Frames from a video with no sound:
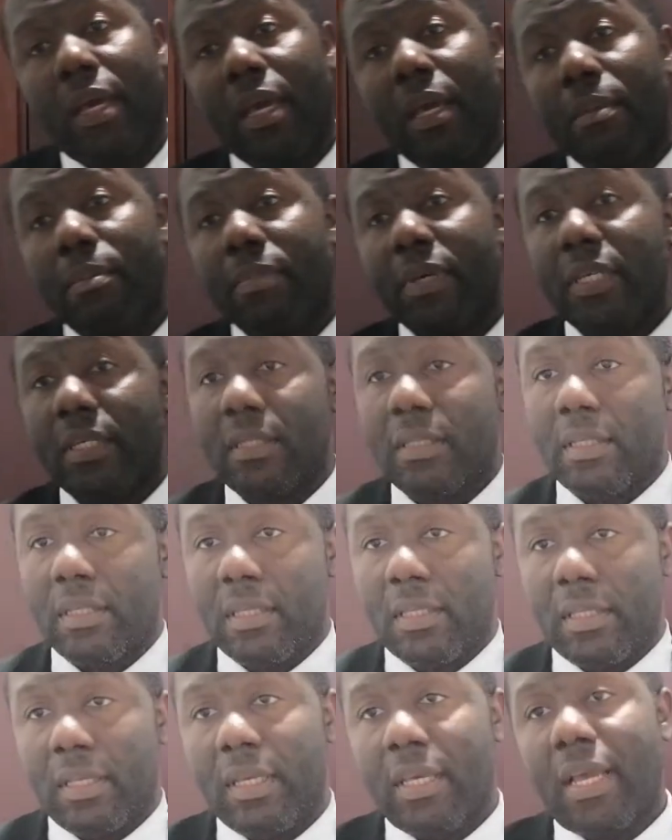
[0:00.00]

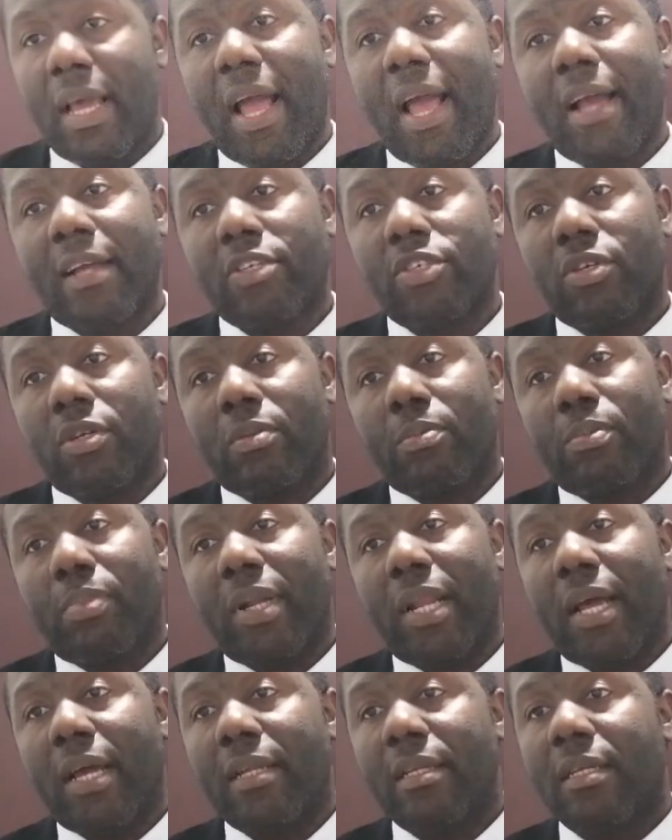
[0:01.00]
ABCD action
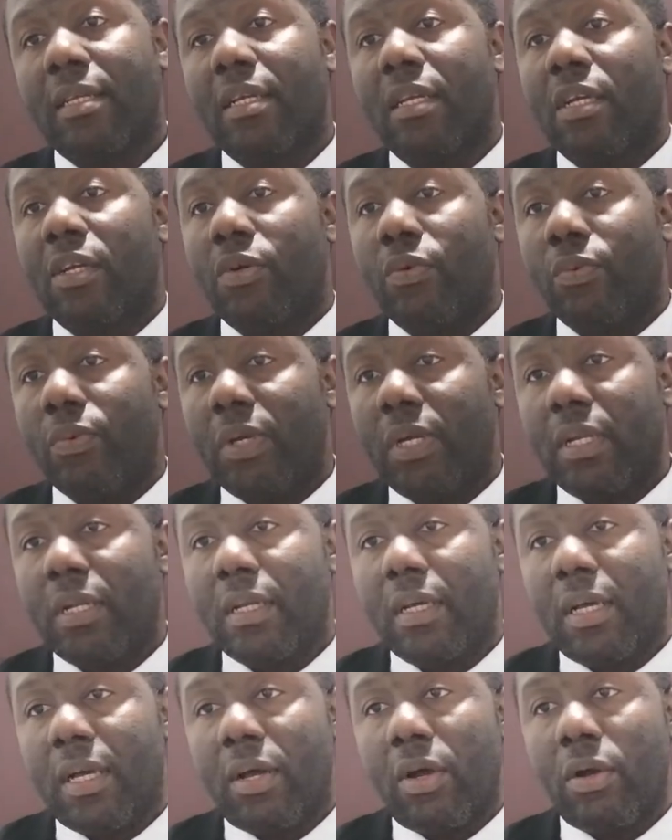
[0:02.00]
plan
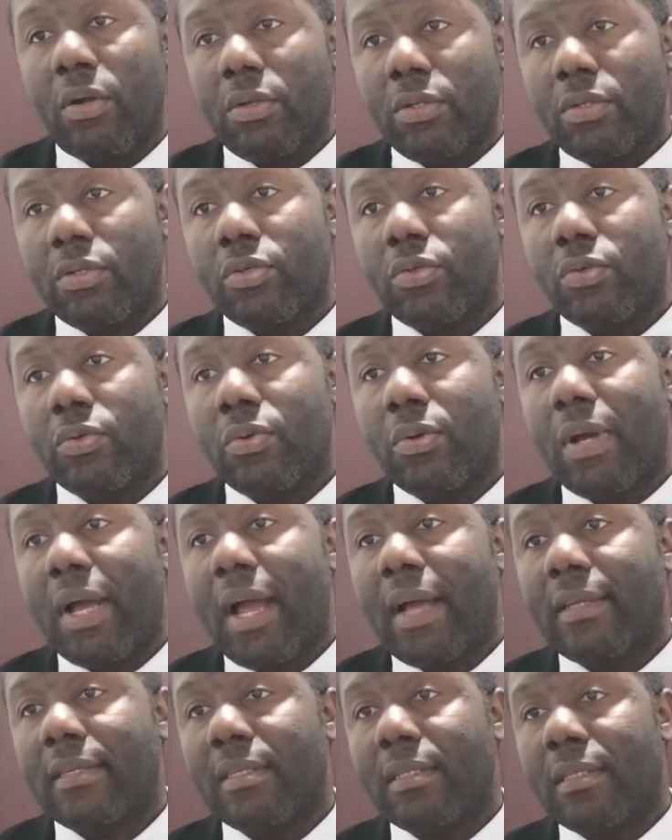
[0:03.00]
will
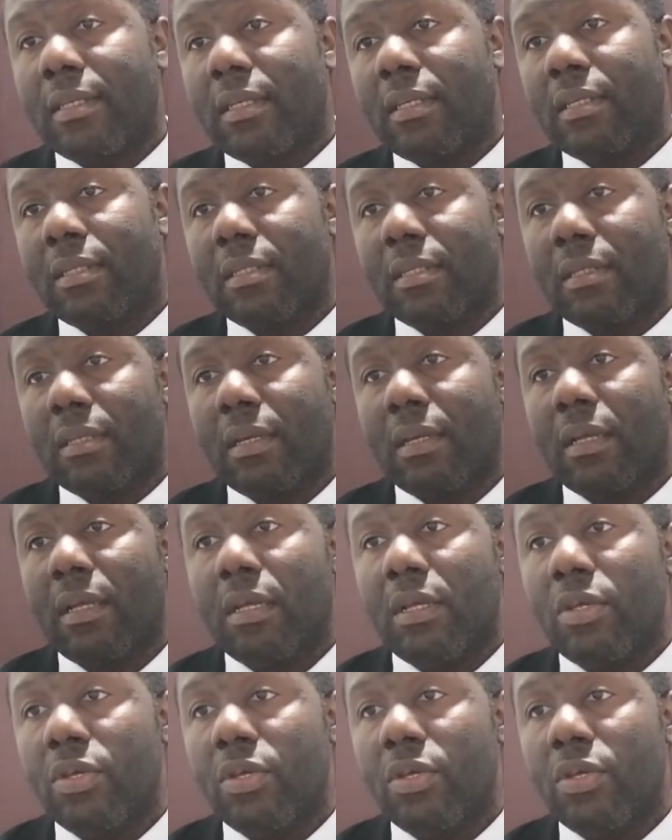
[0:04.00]
also assist